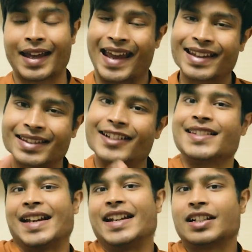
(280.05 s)
And
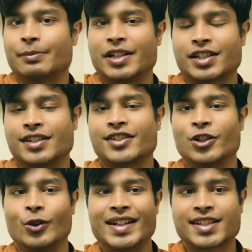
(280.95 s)
there's an intermission,
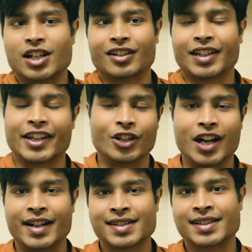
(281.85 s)
so it's not like you
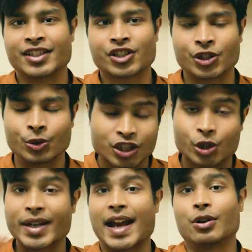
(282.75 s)
gotta sit through
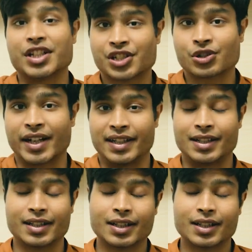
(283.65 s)
3 hours straight.